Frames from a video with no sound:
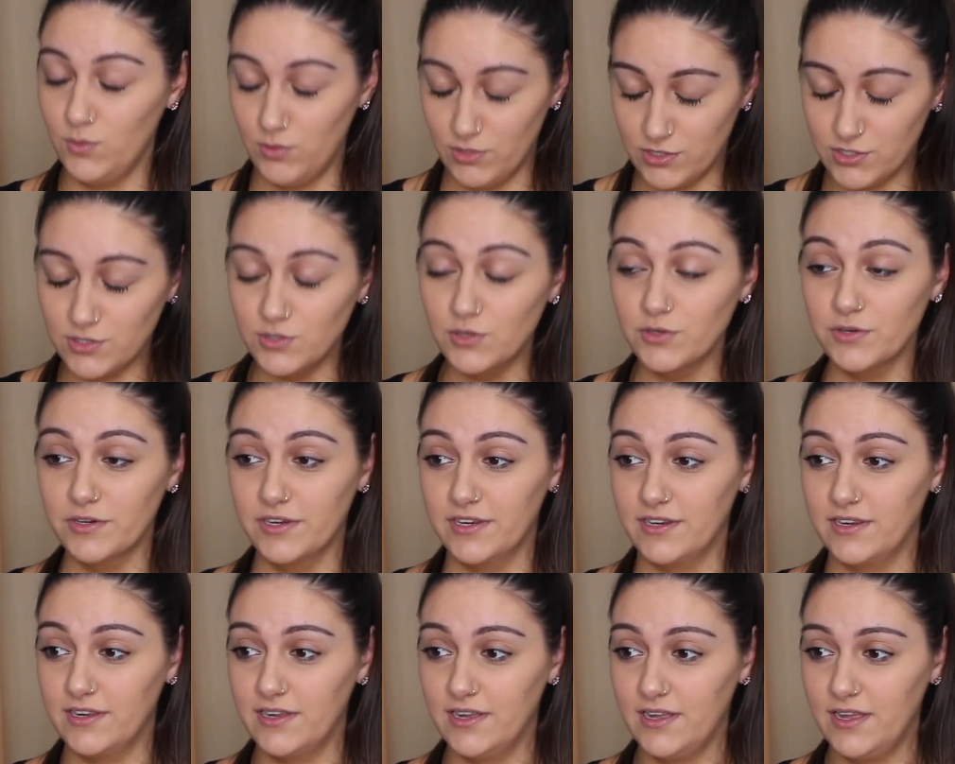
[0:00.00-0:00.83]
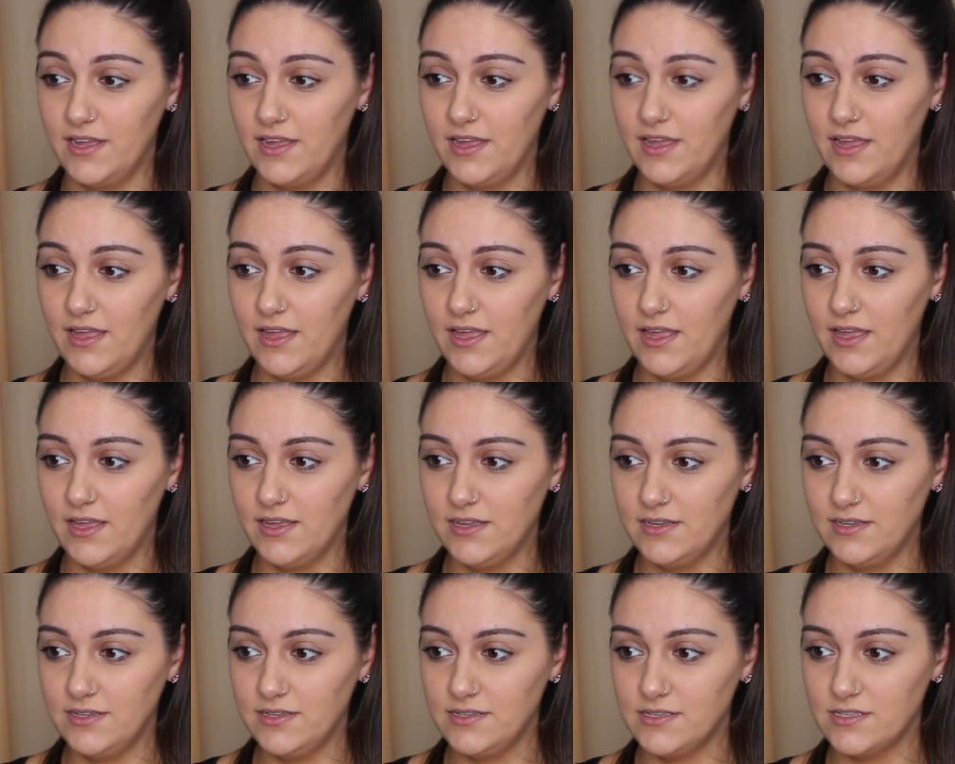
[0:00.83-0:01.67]
You were snoring.
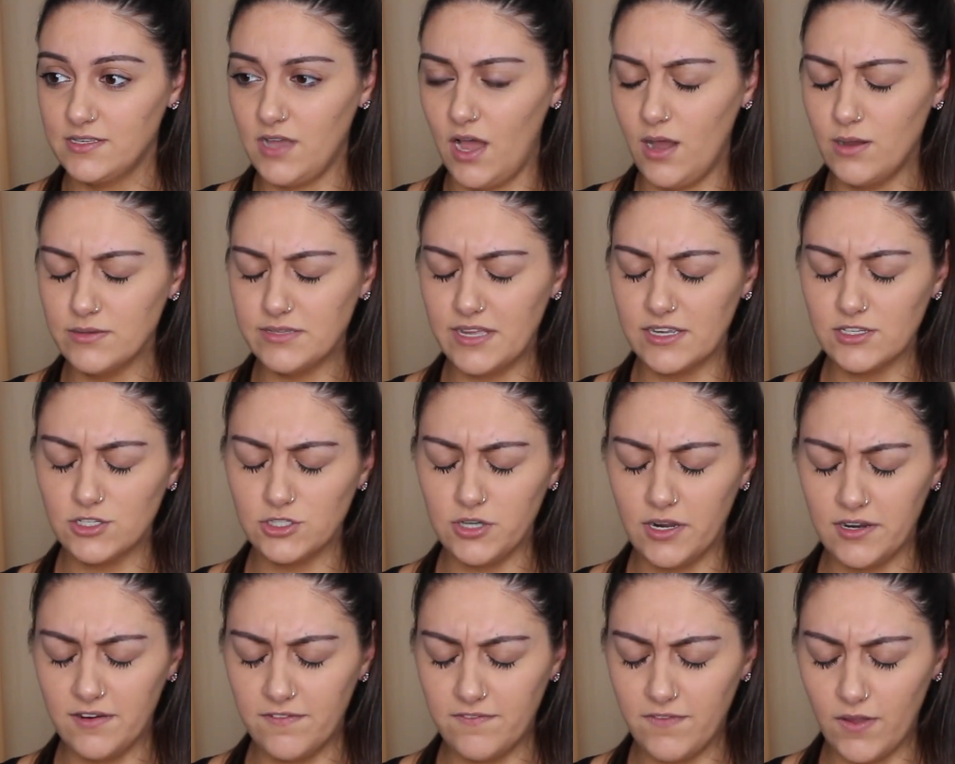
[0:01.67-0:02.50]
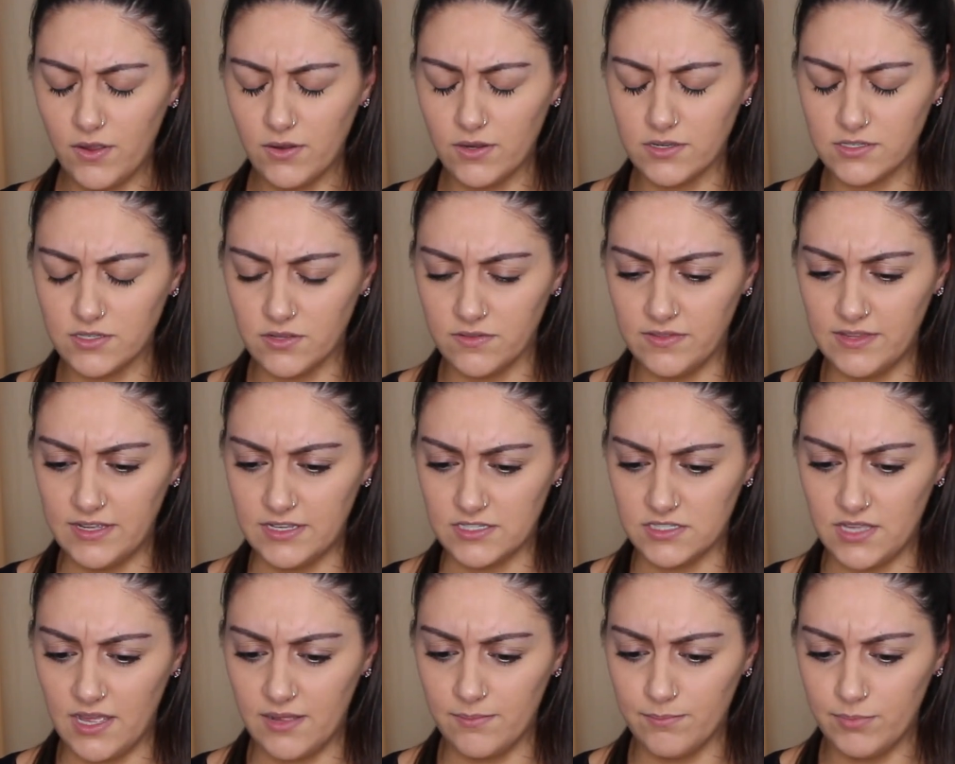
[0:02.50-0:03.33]
Just... So I was like trying to focus on
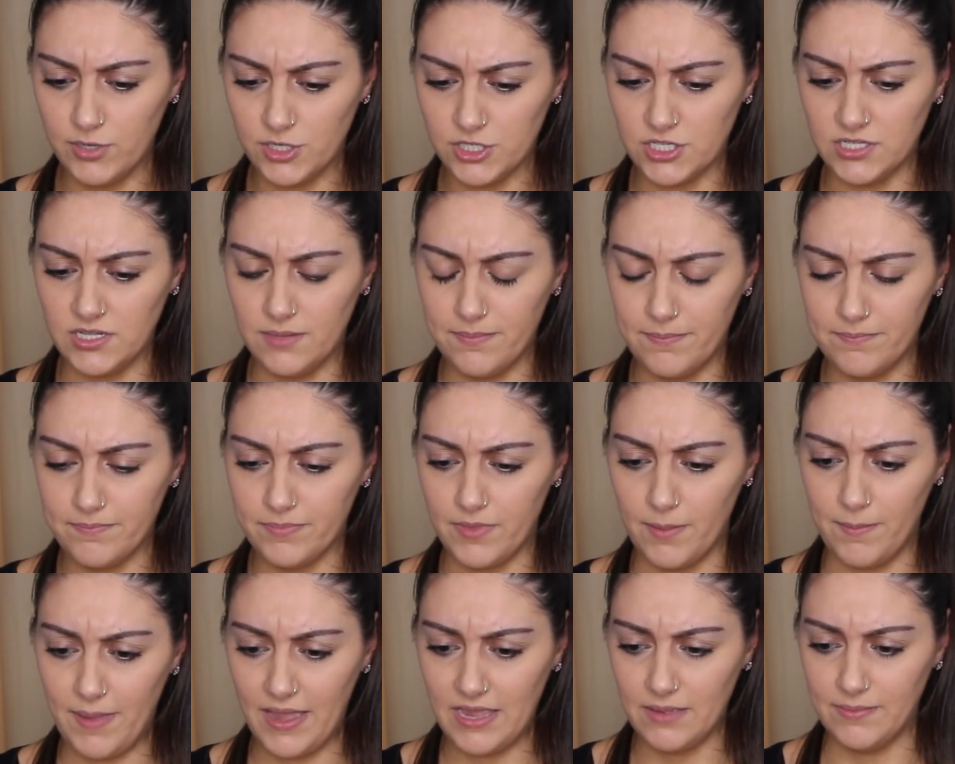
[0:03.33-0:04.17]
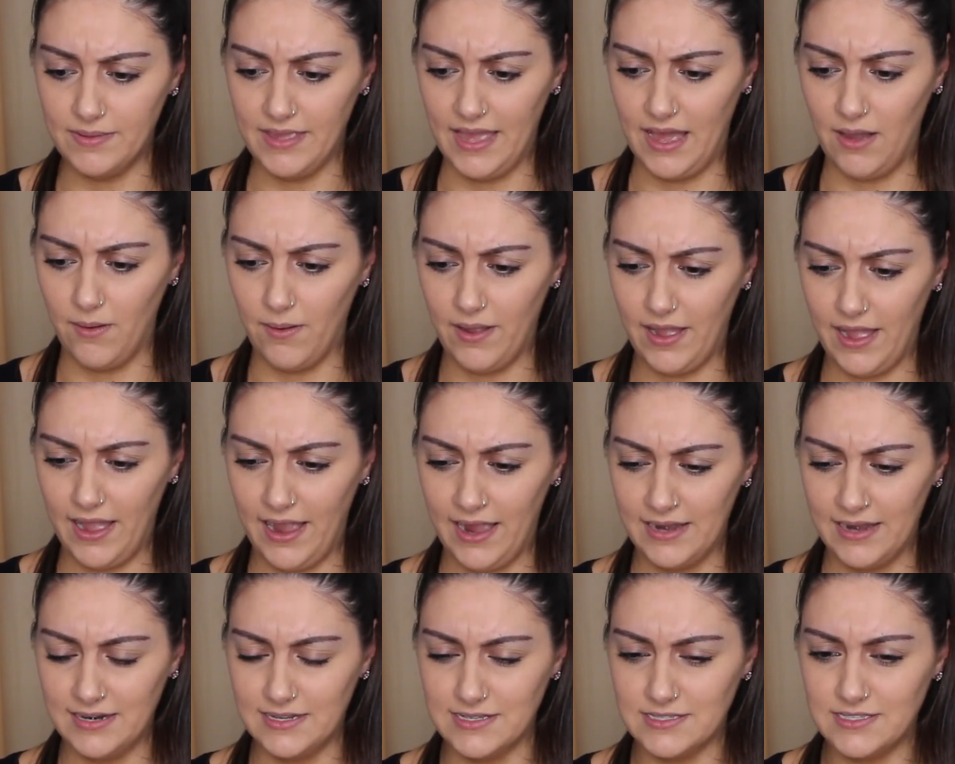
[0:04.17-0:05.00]
this and pushing the, the, baby out,
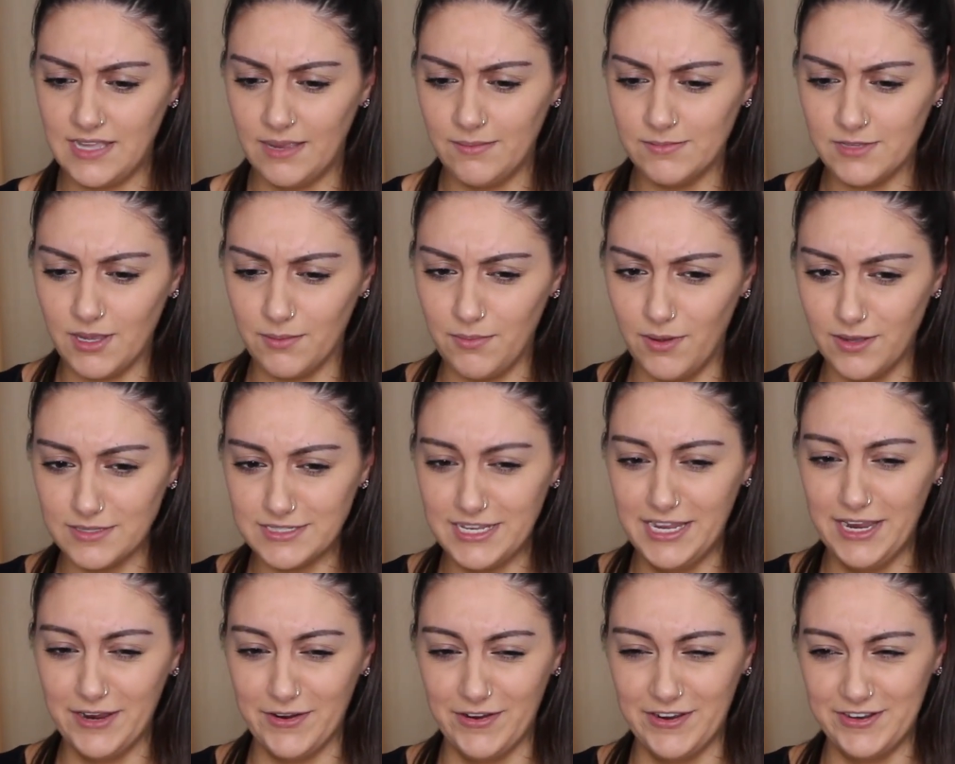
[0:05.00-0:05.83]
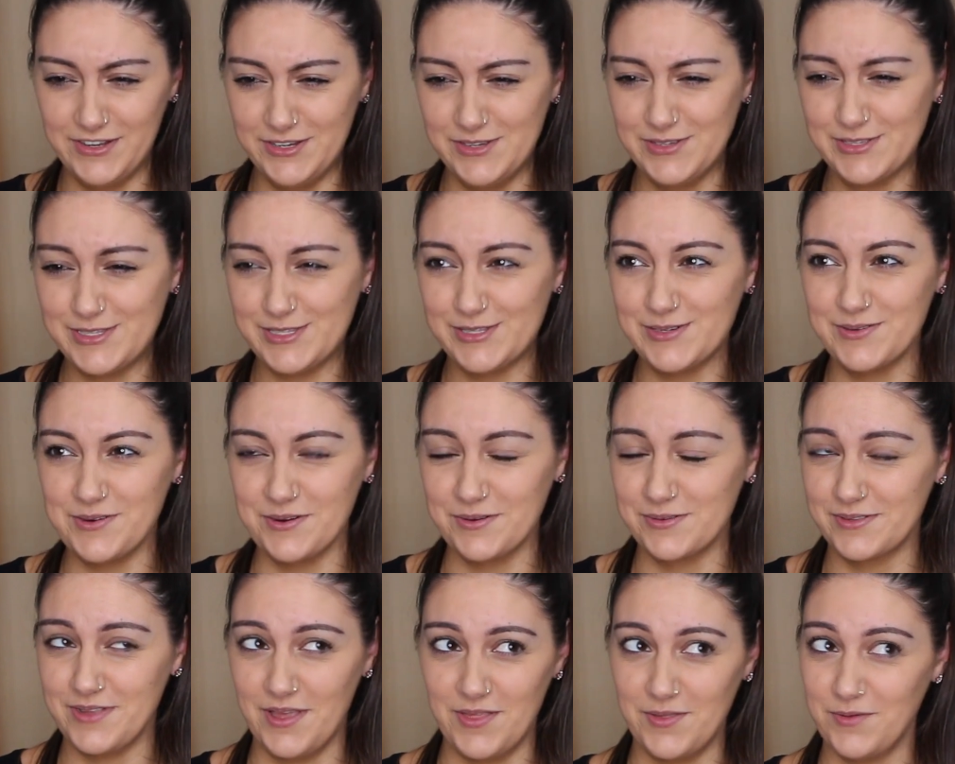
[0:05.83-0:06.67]
and at the same time I was hearing you snore.
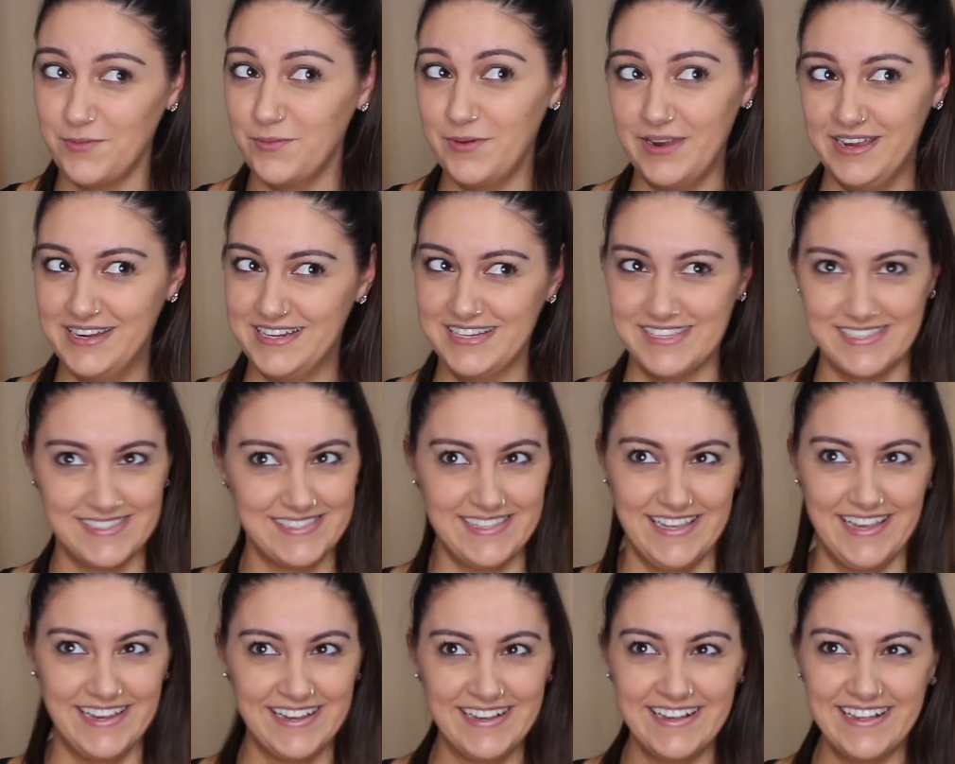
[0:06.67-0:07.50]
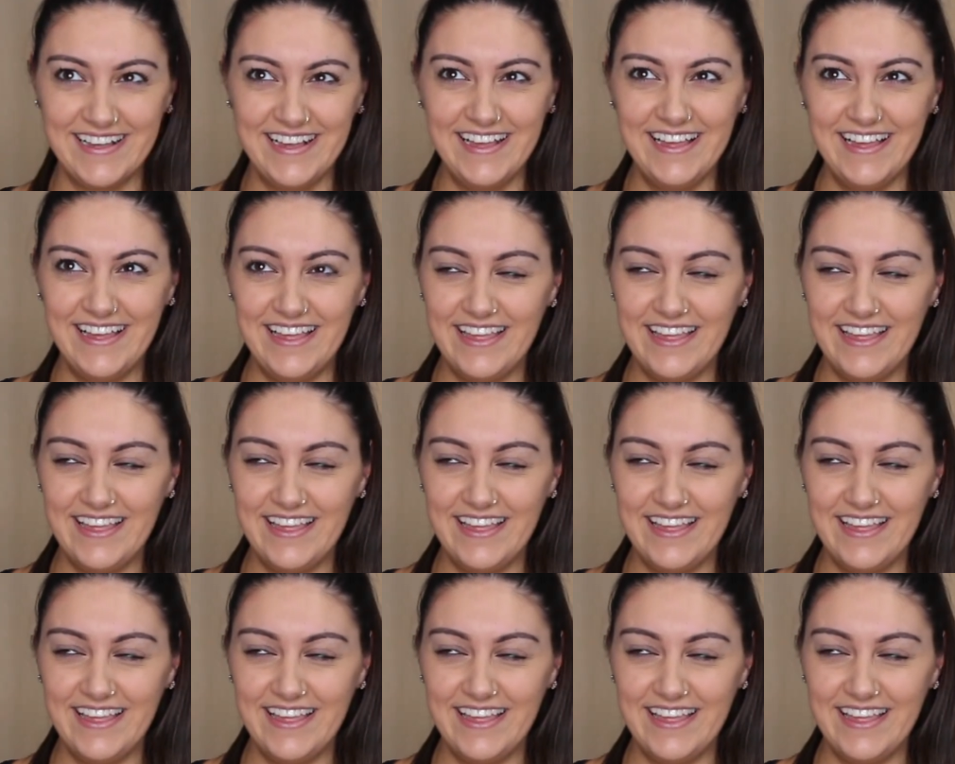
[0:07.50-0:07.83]
It was like the weirdest thing.